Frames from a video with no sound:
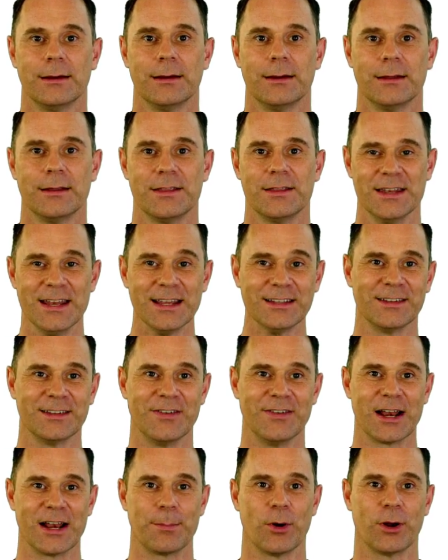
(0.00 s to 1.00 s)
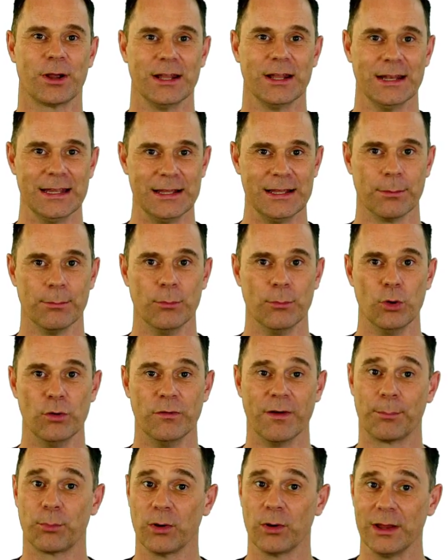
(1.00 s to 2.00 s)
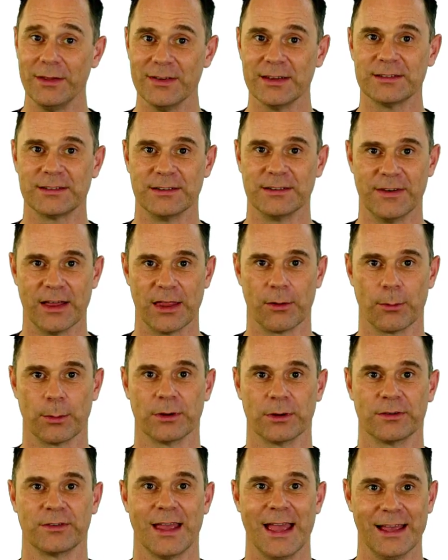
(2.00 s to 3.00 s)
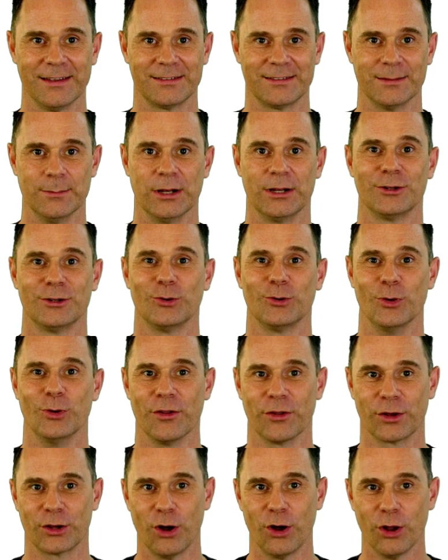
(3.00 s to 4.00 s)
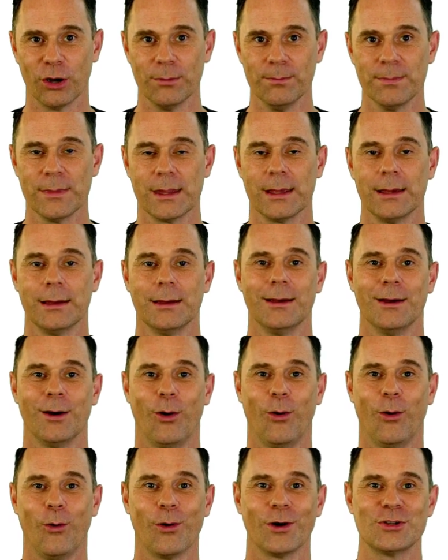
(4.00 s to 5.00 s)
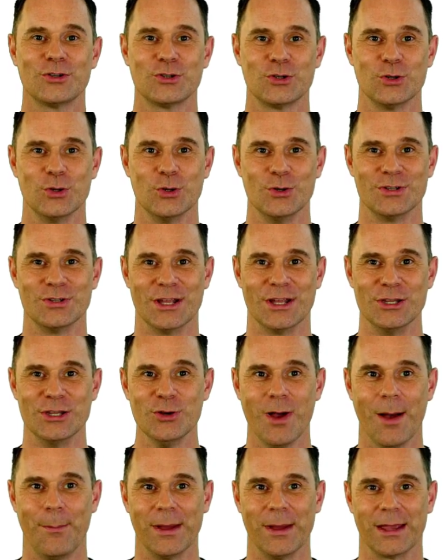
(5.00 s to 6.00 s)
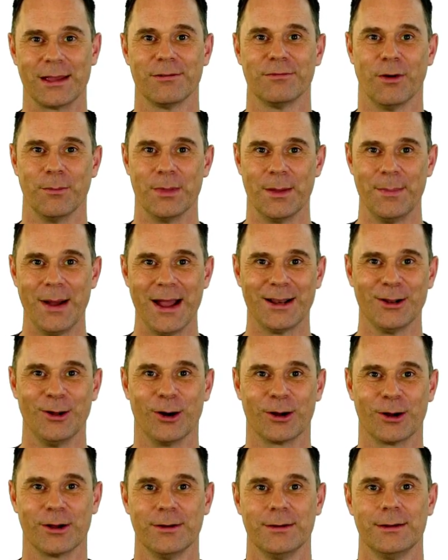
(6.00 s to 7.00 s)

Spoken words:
The next developer can either move a previous developer's estimate to another column or choose a new epic from the backlog.